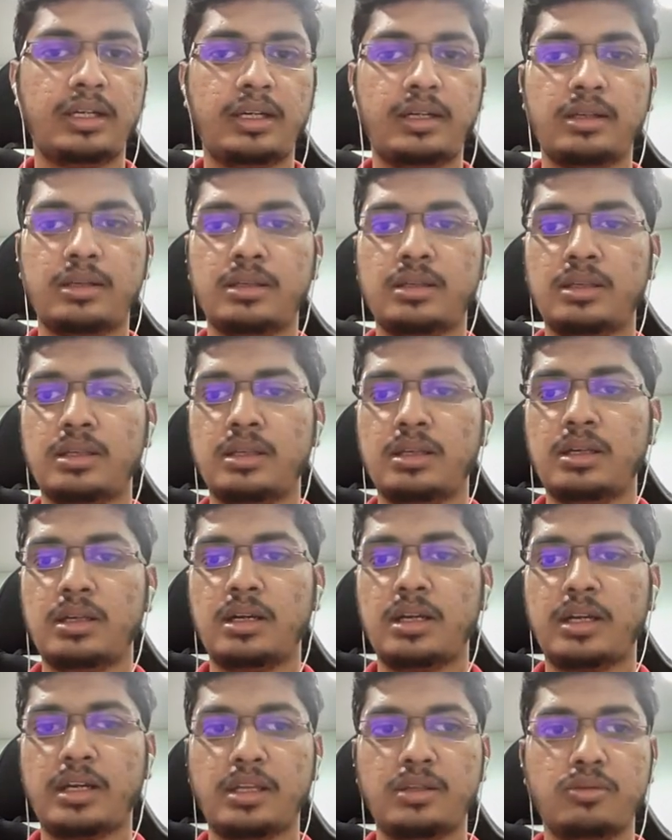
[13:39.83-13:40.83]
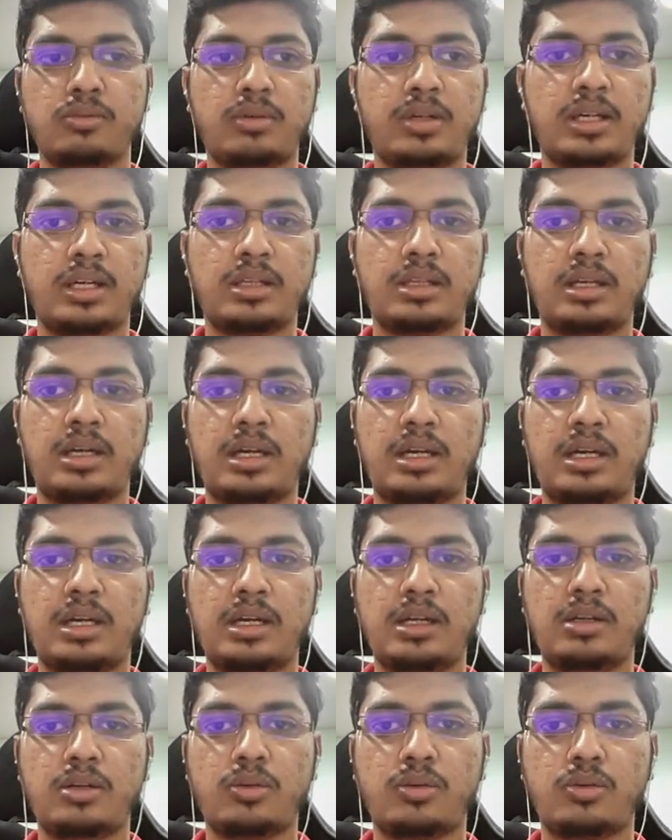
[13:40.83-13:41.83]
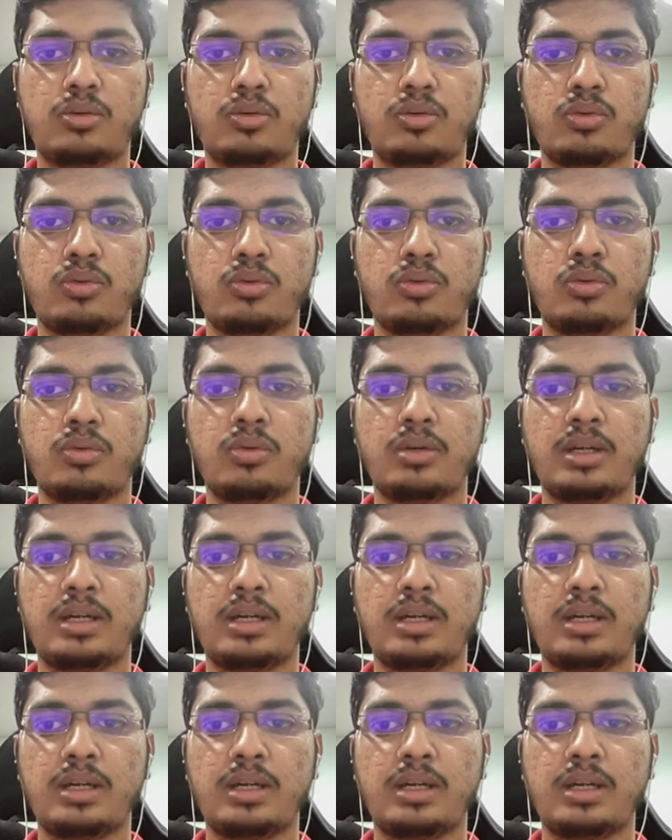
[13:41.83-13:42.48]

it. Again you can add row